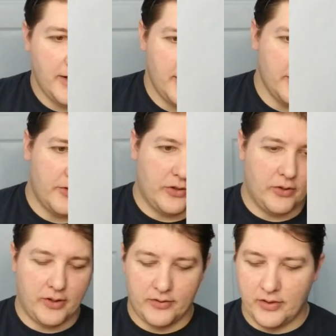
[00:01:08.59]
And so
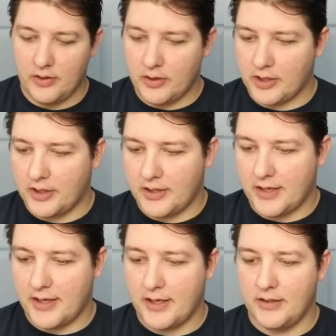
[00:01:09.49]
I was looking at
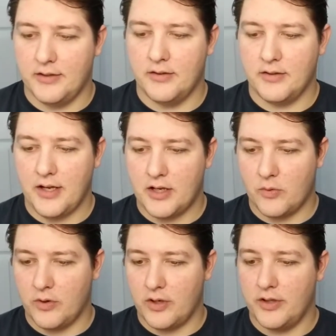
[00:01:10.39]
that and kind of
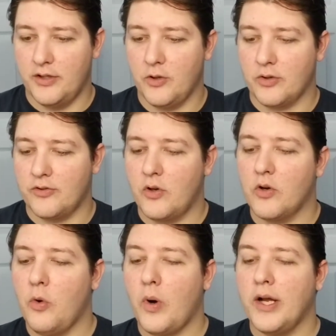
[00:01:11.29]
worried. The doors don't
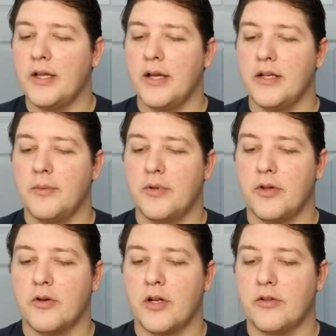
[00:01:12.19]
quite line up, but
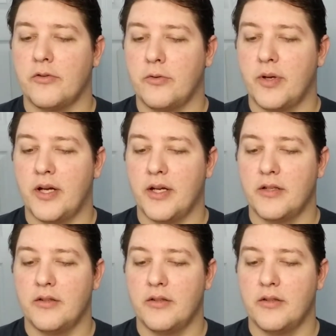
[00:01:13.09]
they're not too bad.